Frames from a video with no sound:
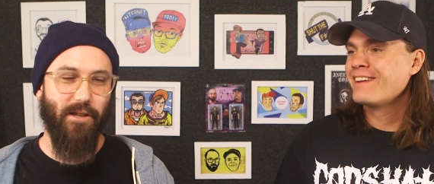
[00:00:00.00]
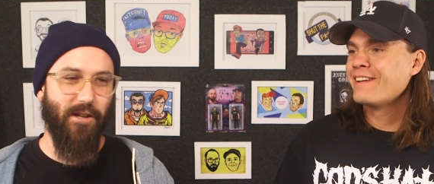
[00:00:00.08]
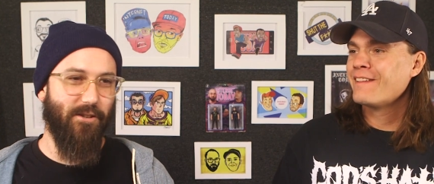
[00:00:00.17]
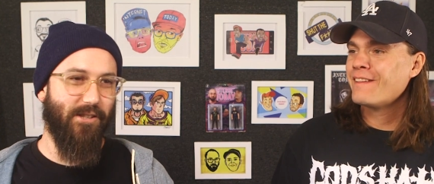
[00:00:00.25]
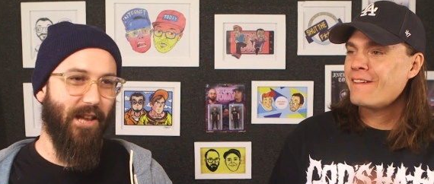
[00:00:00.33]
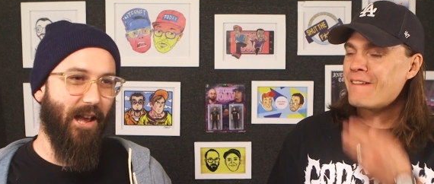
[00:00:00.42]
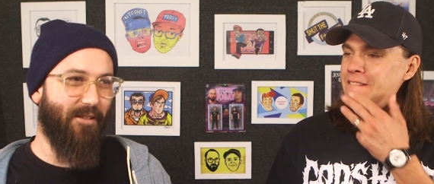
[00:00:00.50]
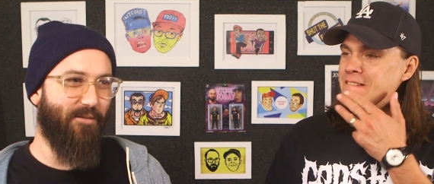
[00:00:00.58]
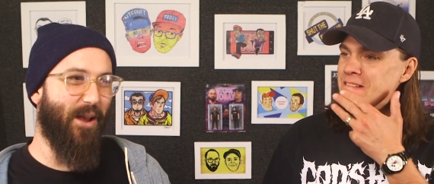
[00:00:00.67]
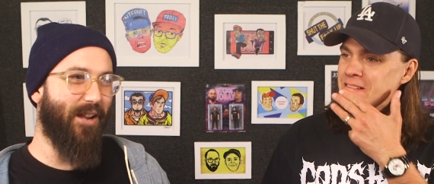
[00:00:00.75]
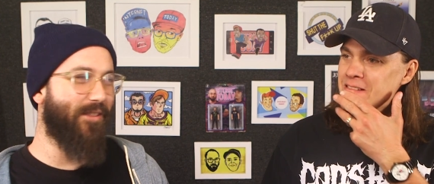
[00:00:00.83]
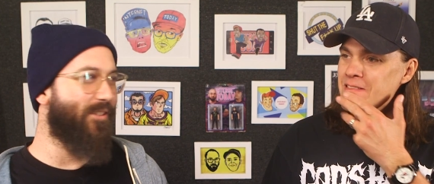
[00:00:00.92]
Speaker 1: they used to have
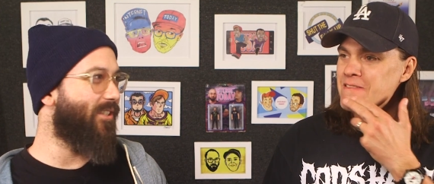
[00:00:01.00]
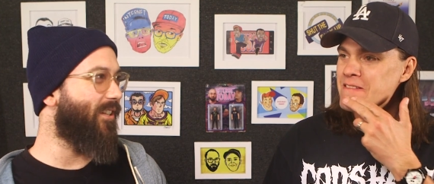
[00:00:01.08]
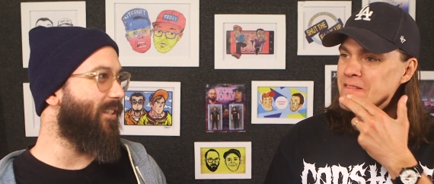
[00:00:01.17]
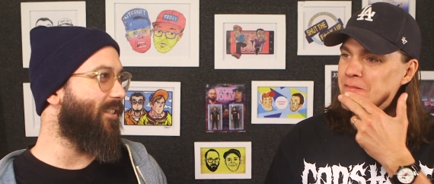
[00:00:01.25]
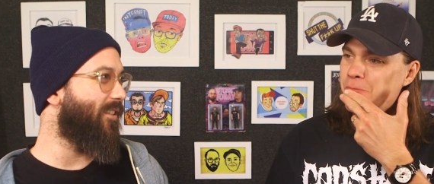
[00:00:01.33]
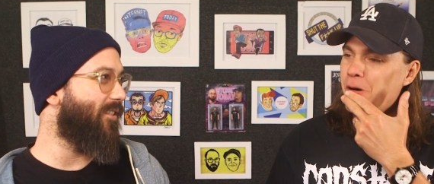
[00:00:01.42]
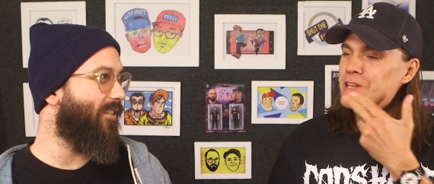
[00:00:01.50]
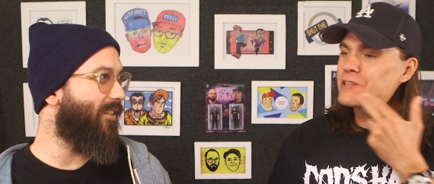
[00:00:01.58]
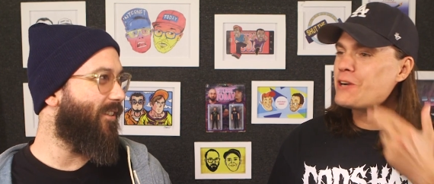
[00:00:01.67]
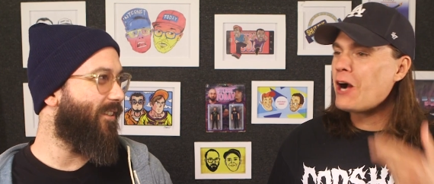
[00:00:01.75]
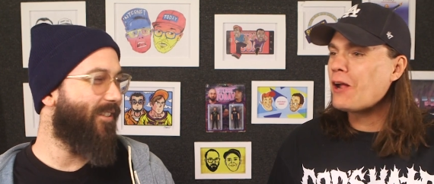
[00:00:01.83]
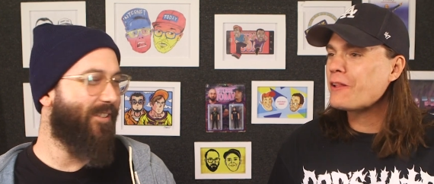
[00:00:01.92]
back in the 60s. What'd you
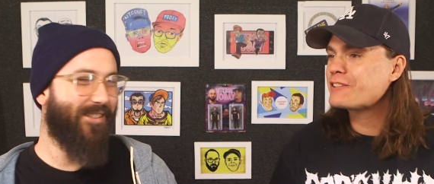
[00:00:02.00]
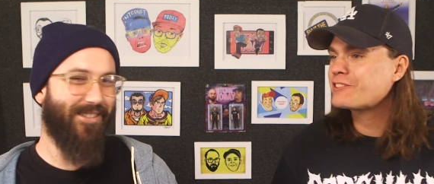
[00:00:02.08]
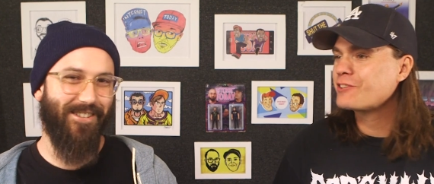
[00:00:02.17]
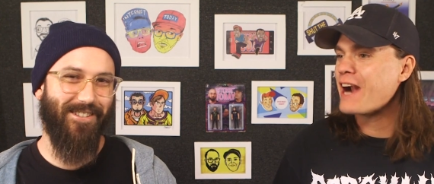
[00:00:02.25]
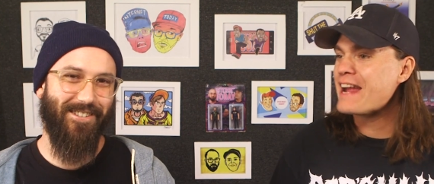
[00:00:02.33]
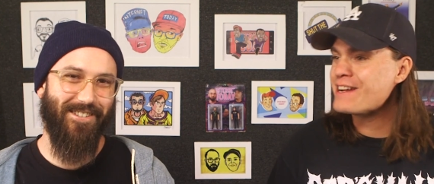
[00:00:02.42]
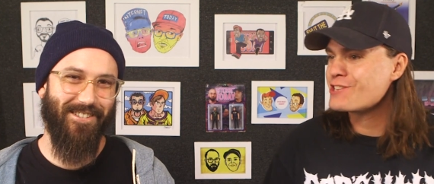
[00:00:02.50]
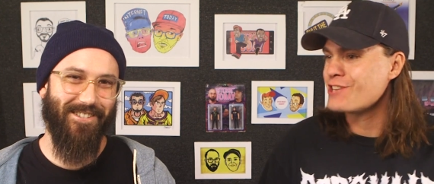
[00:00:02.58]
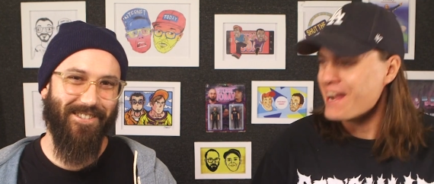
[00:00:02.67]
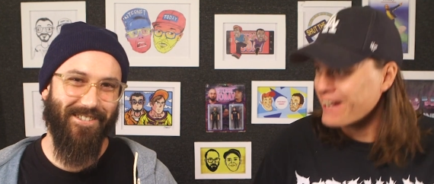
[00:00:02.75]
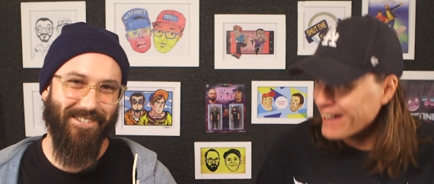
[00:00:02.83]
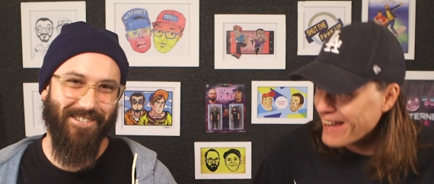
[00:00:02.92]
call this strain?
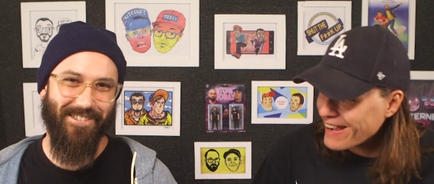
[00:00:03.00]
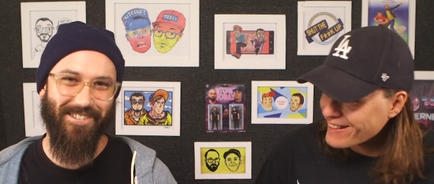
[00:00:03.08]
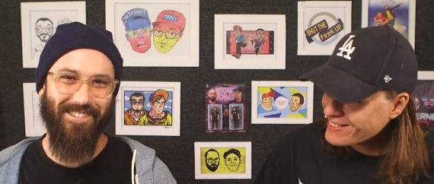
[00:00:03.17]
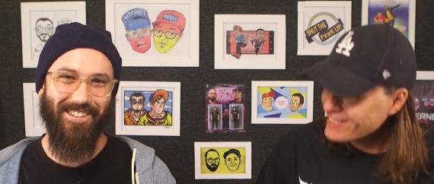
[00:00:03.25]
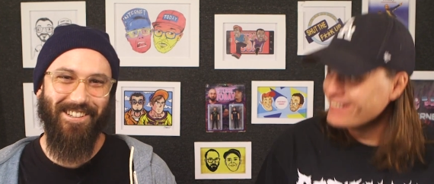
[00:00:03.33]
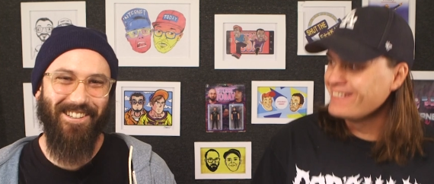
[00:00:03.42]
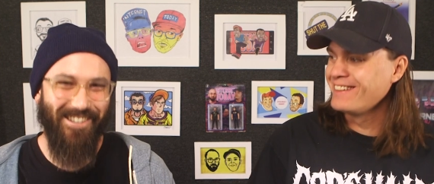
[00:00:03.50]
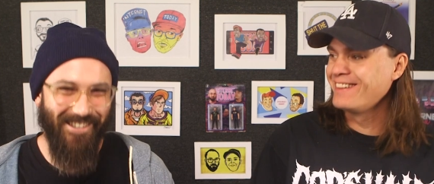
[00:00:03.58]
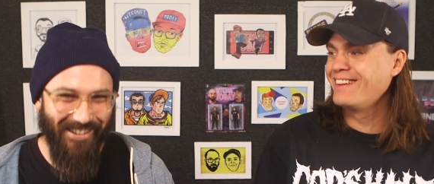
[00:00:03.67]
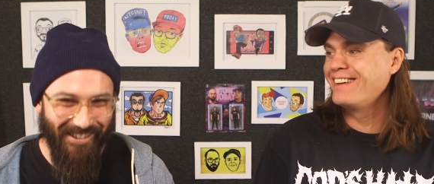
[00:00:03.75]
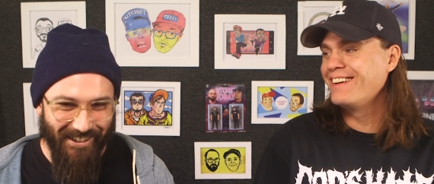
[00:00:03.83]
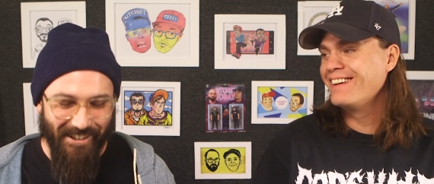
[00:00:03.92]
Shaky legs?
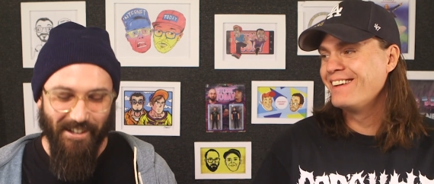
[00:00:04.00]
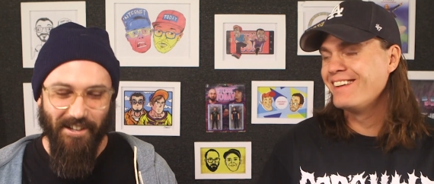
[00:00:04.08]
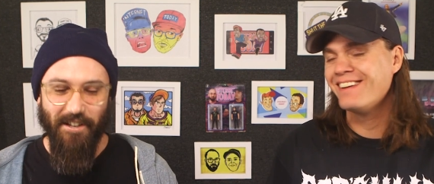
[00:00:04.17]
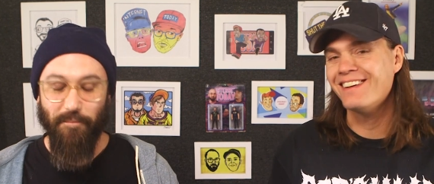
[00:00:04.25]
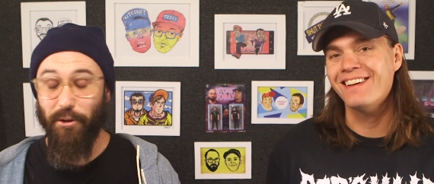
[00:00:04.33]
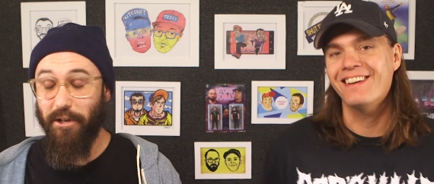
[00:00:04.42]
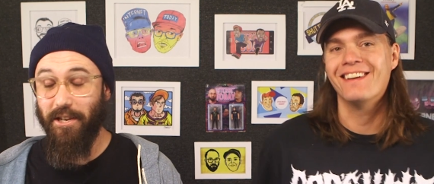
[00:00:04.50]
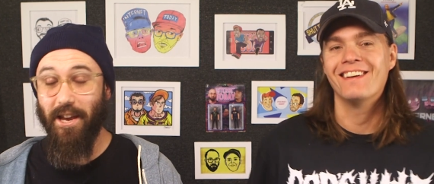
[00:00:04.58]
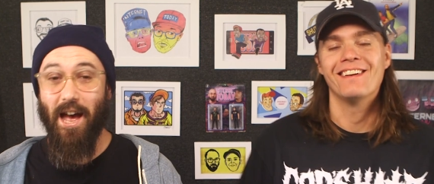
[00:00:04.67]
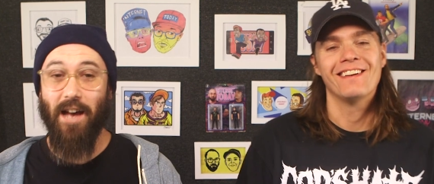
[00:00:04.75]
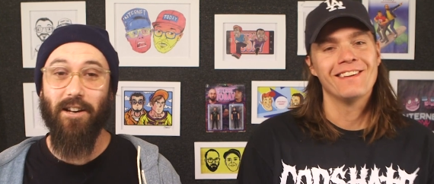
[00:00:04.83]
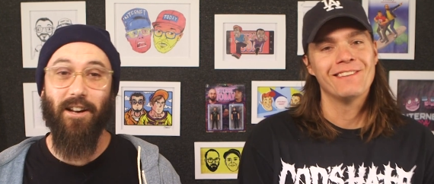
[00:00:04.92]
But
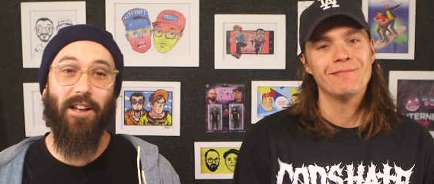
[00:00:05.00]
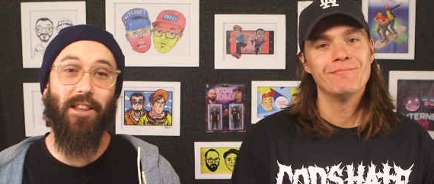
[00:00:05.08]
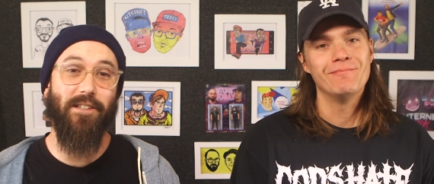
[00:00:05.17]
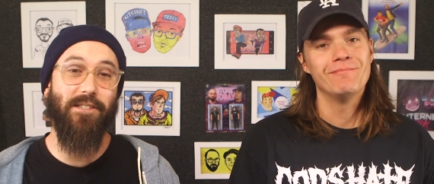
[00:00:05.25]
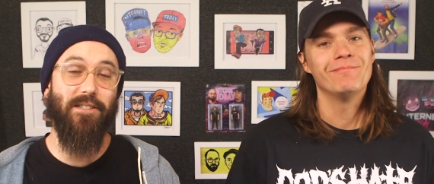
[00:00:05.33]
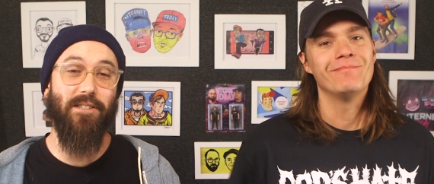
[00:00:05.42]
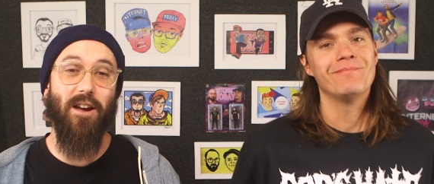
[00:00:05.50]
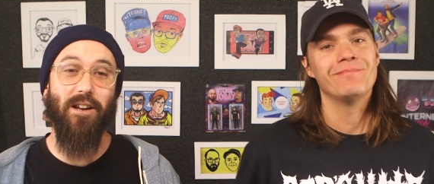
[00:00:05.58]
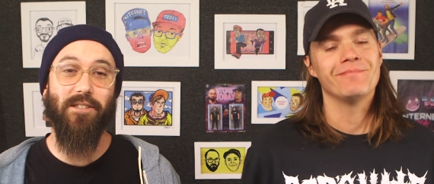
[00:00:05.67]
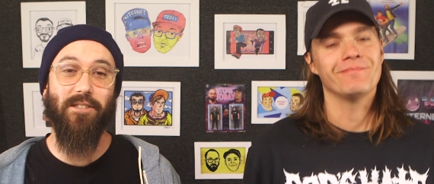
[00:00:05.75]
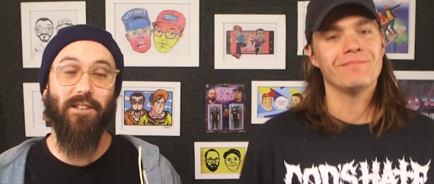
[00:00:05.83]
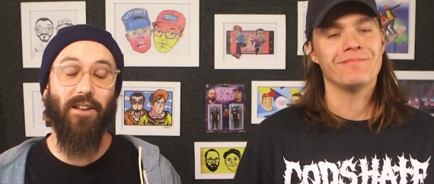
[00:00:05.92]
yeah, uh, that
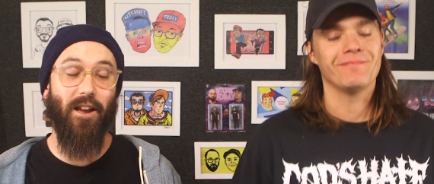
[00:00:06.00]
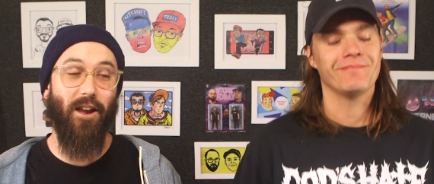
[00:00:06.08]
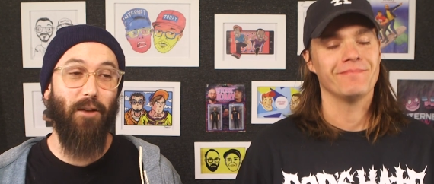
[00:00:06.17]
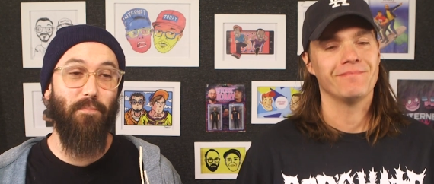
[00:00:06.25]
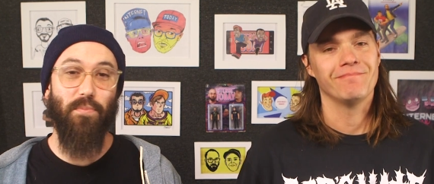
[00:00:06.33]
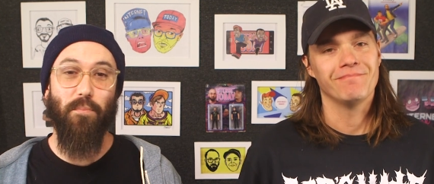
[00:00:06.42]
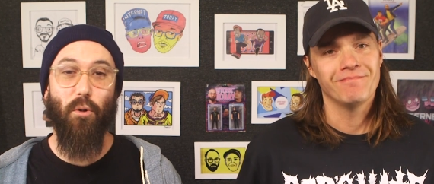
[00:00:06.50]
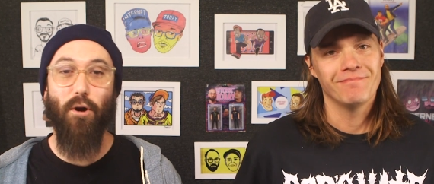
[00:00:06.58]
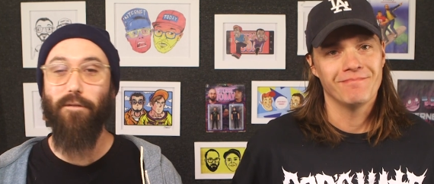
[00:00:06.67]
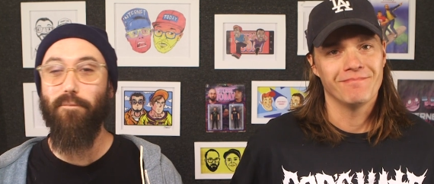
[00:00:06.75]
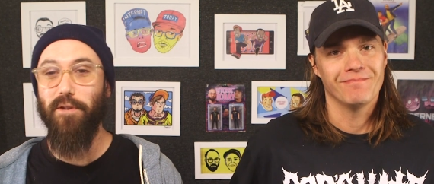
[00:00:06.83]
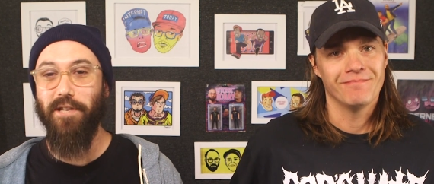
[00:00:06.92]
sucks. Um, more
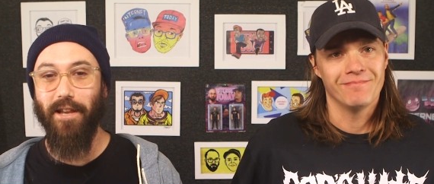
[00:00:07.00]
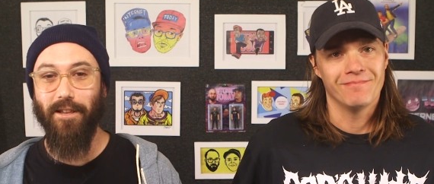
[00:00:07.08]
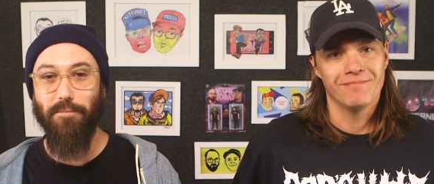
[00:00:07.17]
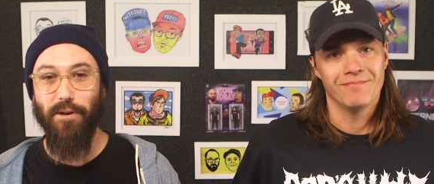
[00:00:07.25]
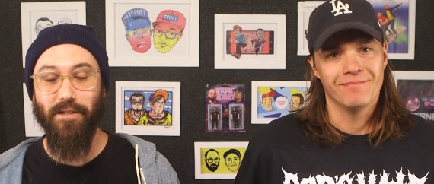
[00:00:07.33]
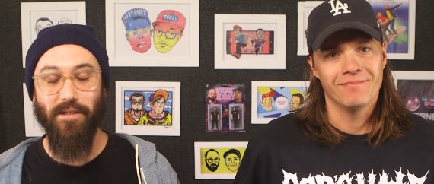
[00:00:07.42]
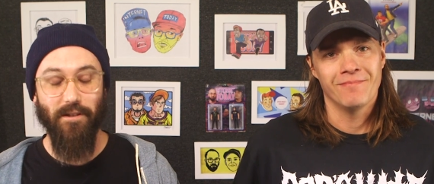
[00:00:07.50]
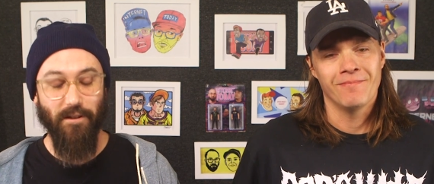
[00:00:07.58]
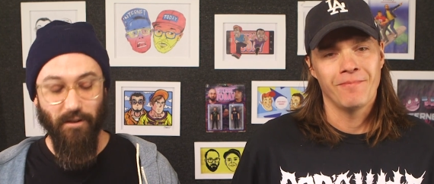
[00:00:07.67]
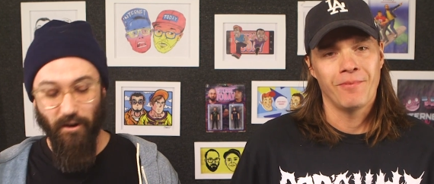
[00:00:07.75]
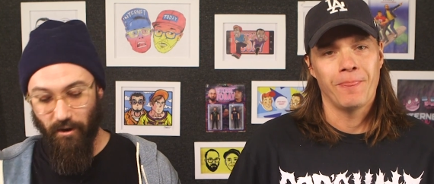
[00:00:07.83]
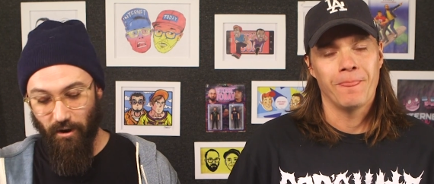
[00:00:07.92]
from the Daily Beast
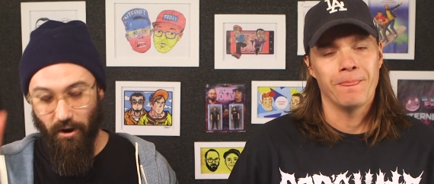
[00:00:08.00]
uh,